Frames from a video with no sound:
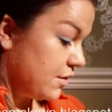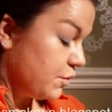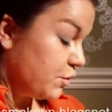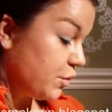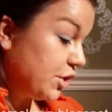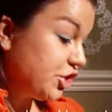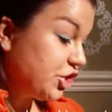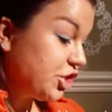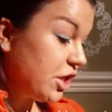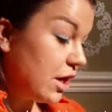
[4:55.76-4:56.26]

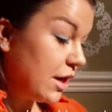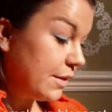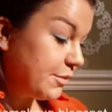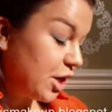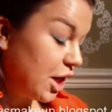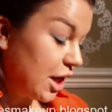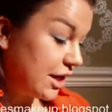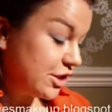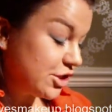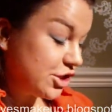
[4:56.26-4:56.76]
which I'm
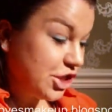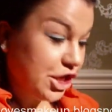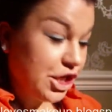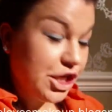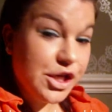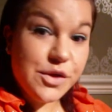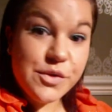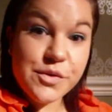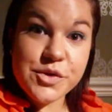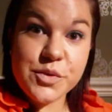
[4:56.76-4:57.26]
going to
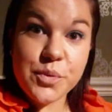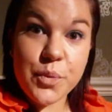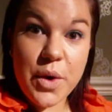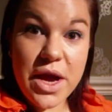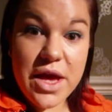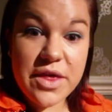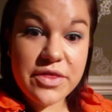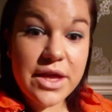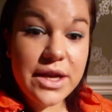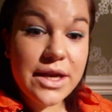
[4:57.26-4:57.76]
use
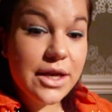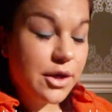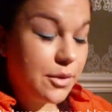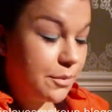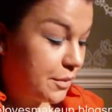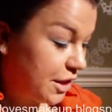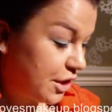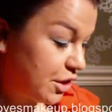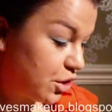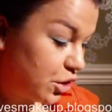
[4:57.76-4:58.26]
with a little
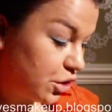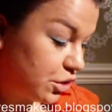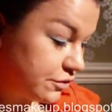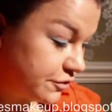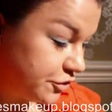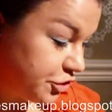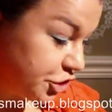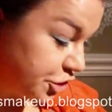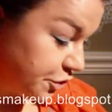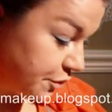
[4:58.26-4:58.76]
bit of
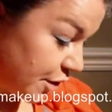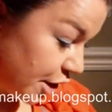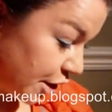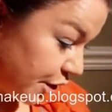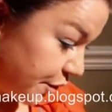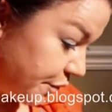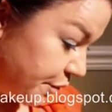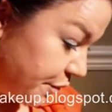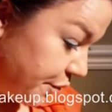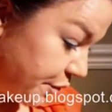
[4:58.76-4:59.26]

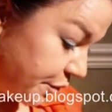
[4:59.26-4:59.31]
Duo.